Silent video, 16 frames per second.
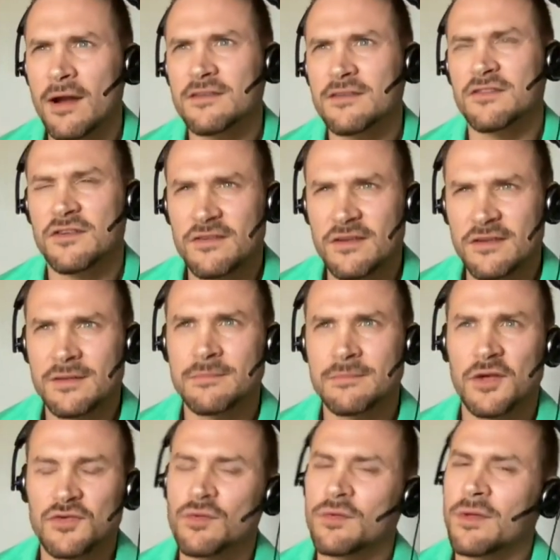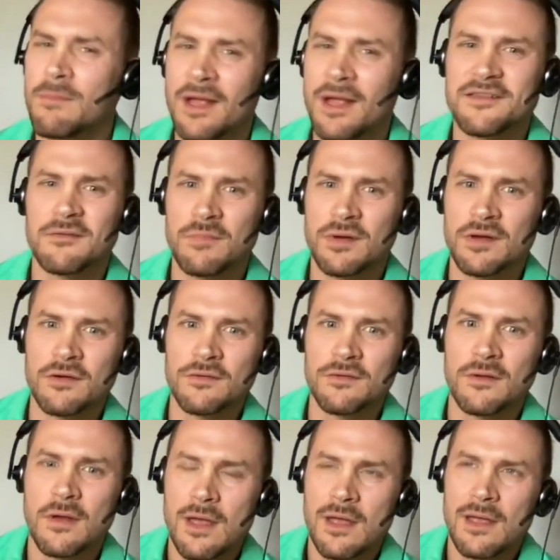Heron is a system that's really meant to
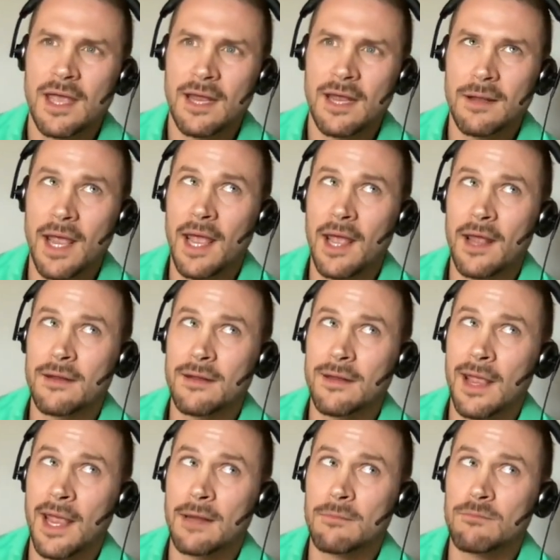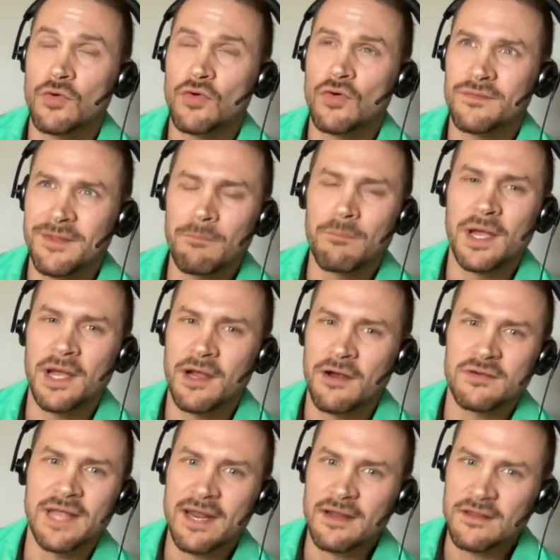build and and and move the
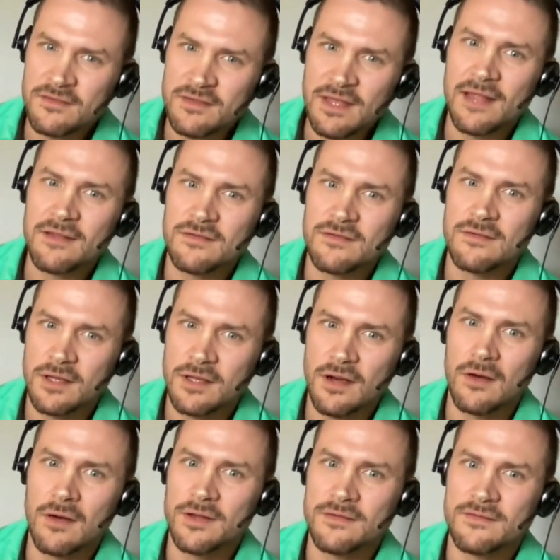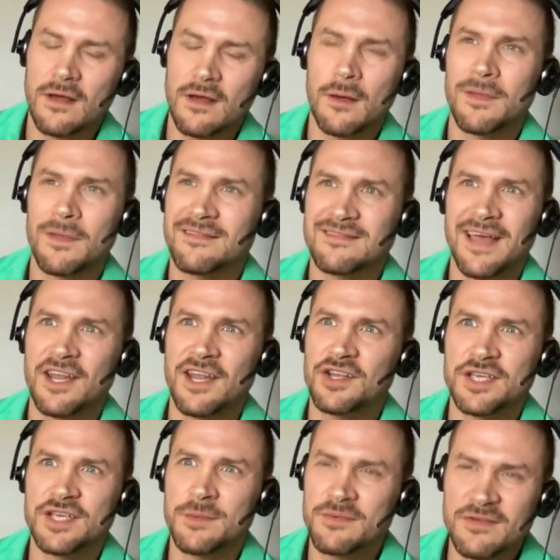bigger data sets. You know, it's um, it's
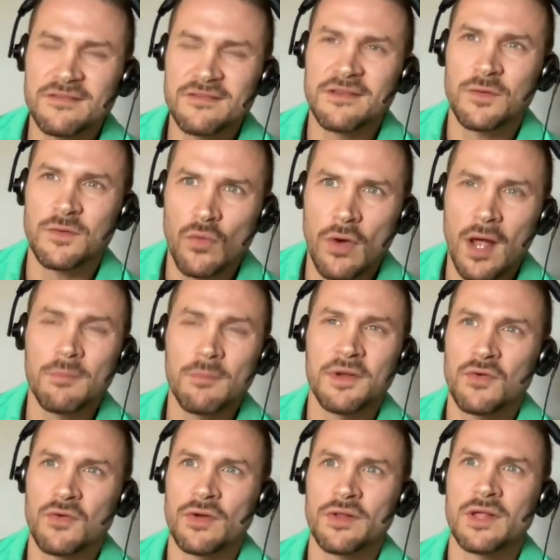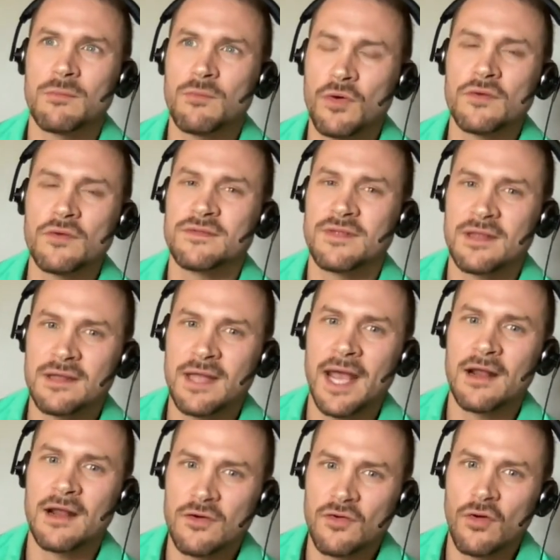not a cheap system to run, but it really moves the
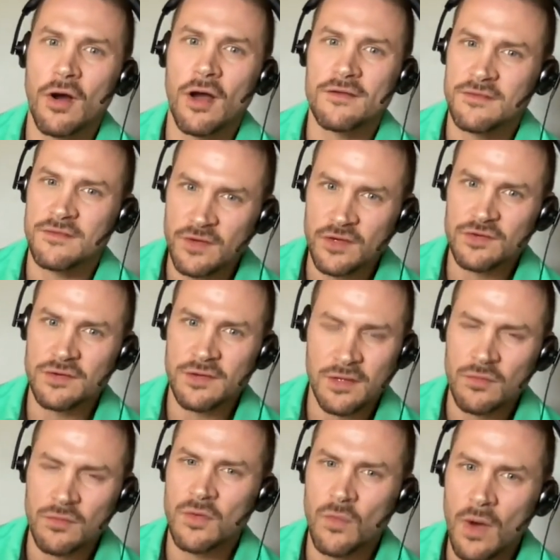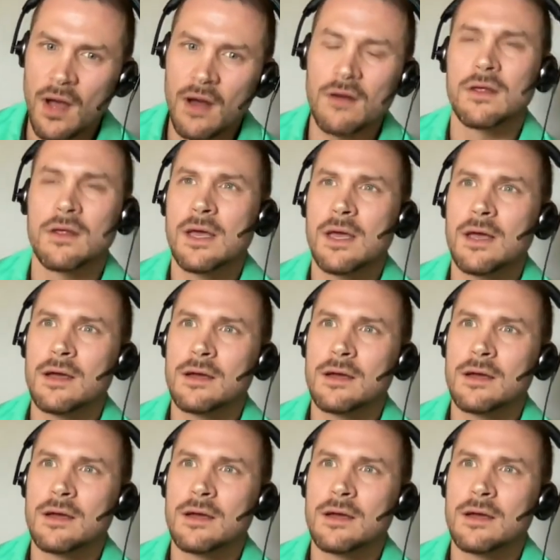data across efficiently, really well.